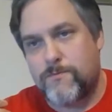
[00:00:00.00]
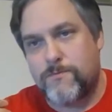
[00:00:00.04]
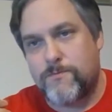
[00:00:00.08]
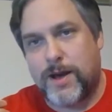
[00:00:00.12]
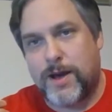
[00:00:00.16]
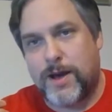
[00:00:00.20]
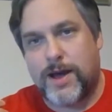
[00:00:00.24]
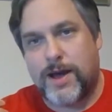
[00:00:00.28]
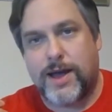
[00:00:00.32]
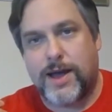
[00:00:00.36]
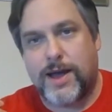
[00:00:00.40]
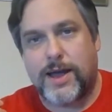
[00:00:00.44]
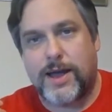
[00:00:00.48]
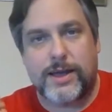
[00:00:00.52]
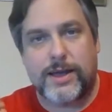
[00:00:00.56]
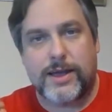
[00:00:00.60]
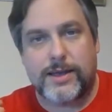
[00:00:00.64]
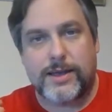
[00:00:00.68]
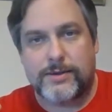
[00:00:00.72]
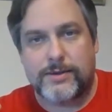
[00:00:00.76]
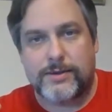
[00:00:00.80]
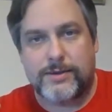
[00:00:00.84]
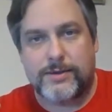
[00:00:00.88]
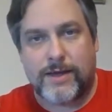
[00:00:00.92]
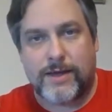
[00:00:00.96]

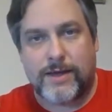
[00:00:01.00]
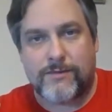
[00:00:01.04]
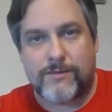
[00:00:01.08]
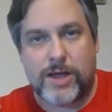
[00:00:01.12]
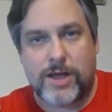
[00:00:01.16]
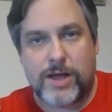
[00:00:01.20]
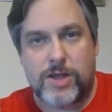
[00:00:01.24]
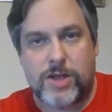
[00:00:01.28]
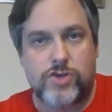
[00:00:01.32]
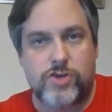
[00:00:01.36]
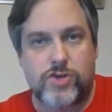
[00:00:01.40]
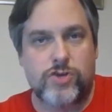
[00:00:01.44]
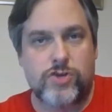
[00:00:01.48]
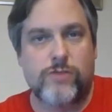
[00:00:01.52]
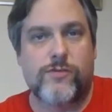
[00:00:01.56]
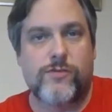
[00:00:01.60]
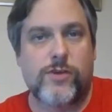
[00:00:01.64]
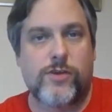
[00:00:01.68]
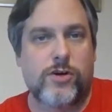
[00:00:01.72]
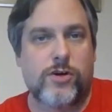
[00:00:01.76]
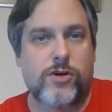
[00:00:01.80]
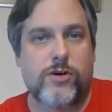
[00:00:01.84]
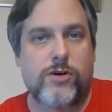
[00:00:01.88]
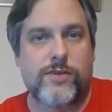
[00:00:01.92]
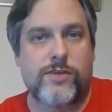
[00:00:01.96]
I've got a
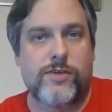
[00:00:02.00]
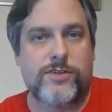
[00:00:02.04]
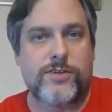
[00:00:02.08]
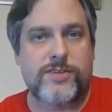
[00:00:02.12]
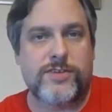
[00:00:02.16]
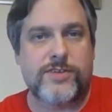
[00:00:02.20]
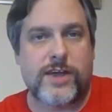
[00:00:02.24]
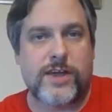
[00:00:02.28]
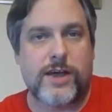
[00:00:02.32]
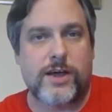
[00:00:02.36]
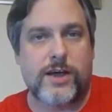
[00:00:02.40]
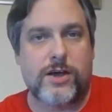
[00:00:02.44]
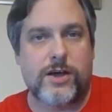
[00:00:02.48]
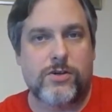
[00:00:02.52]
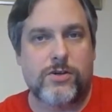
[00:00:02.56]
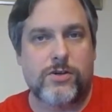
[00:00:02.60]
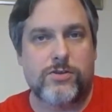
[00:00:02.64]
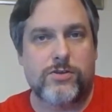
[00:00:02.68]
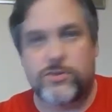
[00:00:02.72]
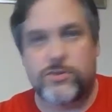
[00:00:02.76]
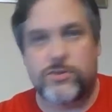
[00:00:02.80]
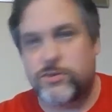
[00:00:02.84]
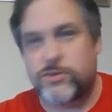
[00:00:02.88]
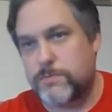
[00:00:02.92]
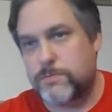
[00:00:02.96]
juvenile that
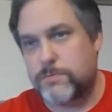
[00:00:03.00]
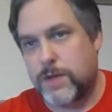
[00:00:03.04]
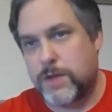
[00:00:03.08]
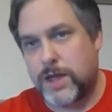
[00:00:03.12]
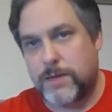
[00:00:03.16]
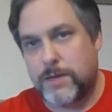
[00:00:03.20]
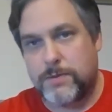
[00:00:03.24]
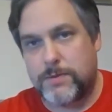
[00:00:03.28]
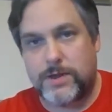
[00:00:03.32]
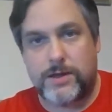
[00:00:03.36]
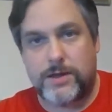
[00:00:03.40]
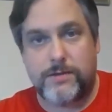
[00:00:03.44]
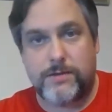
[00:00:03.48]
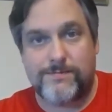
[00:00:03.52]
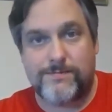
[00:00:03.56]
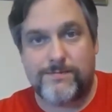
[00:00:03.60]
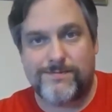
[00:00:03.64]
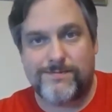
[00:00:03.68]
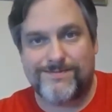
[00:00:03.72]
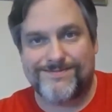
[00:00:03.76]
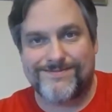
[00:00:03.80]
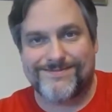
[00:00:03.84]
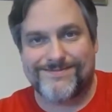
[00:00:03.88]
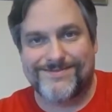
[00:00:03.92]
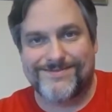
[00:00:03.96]
sounds maybe,
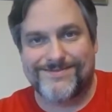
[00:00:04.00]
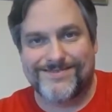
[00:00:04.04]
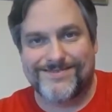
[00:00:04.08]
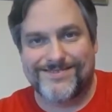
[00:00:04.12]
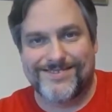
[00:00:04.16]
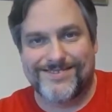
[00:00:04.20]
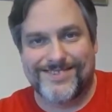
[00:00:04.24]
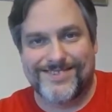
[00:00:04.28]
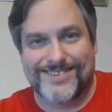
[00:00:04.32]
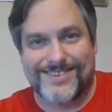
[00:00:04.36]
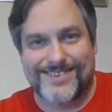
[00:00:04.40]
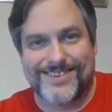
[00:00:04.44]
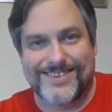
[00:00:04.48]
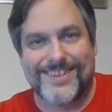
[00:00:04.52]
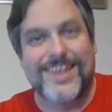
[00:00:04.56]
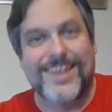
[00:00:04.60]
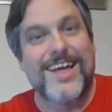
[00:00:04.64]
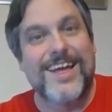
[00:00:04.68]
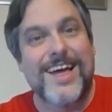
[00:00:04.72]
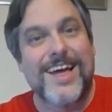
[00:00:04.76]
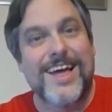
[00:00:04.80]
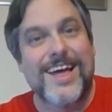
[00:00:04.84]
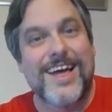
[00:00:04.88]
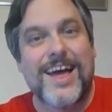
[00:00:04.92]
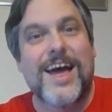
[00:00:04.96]

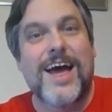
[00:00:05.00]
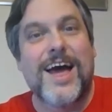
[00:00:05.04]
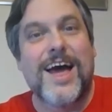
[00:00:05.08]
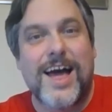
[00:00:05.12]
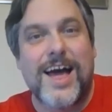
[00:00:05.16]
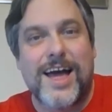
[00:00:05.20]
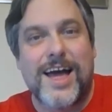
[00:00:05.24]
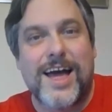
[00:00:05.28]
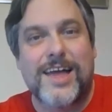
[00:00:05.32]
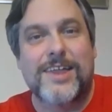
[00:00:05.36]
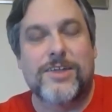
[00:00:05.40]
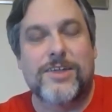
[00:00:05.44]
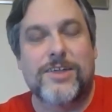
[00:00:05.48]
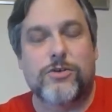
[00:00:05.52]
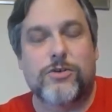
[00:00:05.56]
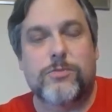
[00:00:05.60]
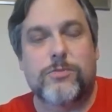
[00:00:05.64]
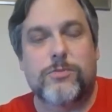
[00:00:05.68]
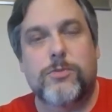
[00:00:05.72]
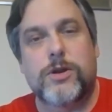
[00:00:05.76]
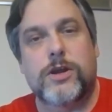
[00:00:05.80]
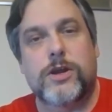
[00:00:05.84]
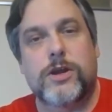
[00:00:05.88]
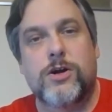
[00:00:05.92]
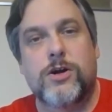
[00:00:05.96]
this
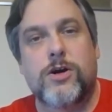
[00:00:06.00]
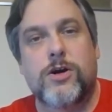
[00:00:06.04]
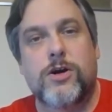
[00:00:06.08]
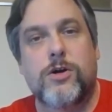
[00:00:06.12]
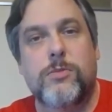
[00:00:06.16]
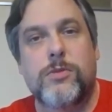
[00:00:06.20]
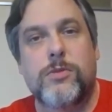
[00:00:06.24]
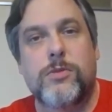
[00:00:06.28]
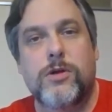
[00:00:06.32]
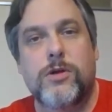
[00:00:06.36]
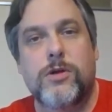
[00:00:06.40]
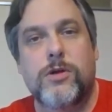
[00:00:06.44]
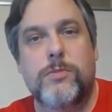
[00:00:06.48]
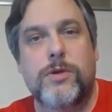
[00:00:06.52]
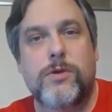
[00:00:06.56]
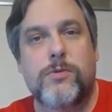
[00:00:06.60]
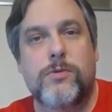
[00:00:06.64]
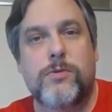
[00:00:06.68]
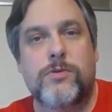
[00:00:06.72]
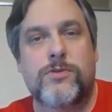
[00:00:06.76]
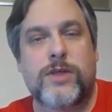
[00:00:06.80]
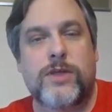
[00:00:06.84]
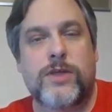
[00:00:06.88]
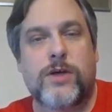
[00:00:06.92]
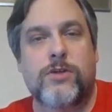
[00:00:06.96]
will bring it home a little bit,
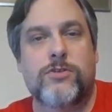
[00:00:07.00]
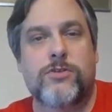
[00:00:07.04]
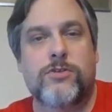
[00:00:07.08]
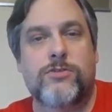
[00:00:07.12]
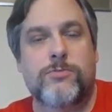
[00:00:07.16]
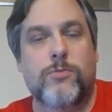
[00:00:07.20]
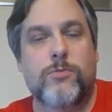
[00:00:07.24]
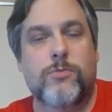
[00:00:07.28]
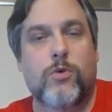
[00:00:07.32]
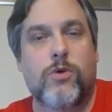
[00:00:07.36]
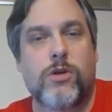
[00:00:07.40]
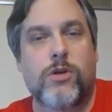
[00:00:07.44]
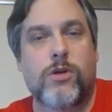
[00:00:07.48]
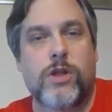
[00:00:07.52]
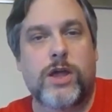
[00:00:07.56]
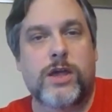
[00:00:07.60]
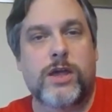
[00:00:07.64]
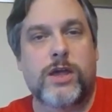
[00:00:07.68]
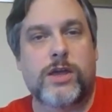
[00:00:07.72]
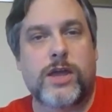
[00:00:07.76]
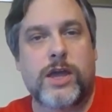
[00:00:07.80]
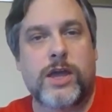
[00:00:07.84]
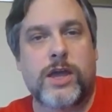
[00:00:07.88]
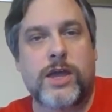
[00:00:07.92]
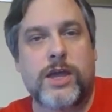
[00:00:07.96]
it sounds more
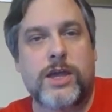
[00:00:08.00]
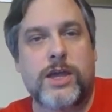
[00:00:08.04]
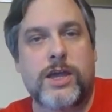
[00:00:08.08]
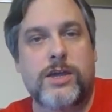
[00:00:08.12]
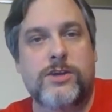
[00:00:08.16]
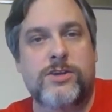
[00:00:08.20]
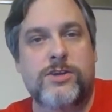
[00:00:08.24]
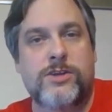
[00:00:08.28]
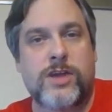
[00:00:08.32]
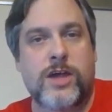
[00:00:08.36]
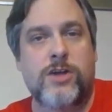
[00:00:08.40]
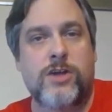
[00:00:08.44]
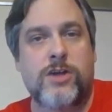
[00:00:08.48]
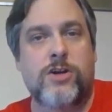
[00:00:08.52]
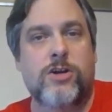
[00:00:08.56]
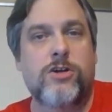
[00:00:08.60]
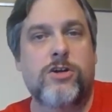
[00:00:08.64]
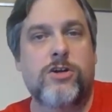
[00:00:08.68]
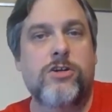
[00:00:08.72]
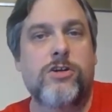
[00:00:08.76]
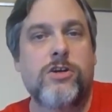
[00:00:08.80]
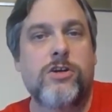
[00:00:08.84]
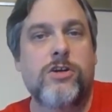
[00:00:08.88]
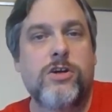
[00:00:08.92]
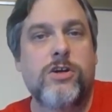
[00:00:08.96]
like a
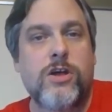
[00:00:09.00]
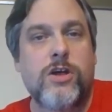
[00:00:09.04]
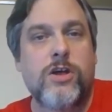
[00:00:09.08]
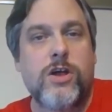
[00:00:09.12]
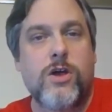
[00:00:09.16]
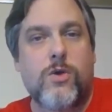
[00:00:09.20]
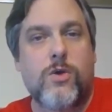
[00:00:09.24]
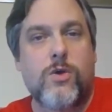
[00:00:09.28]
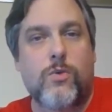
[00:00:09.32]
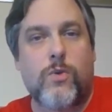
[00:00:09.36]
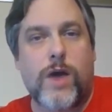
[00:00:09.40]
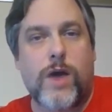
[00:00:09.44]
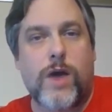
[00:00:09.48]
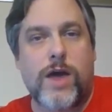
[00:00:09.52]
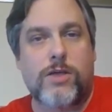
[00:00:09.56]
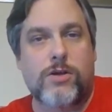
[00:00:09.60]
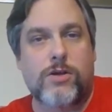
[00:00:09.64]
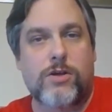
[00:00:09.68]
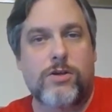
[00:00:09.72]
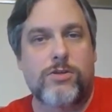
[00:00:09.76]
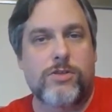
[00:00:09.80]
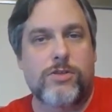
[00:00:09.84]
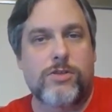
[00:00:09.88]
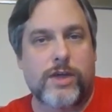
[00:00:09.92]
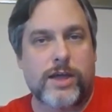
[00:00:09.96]
tenor
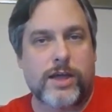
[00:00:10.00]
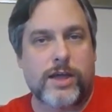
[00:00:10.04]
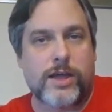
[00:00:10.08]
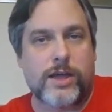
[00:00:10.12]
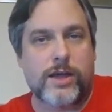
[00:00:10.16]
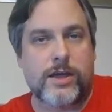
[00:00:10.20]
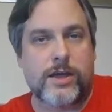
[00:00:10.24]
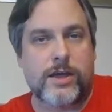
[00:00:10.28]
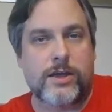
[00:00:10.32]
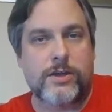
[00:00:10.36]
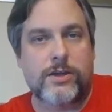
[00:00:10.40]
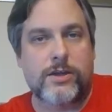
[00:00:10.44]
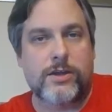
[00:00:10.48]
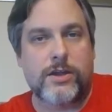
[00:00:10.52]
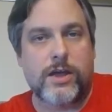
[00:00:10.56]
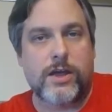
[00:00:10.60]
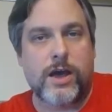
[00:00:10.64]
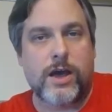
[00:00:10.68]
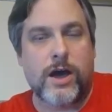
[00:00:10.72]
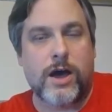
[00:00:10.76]
rather than,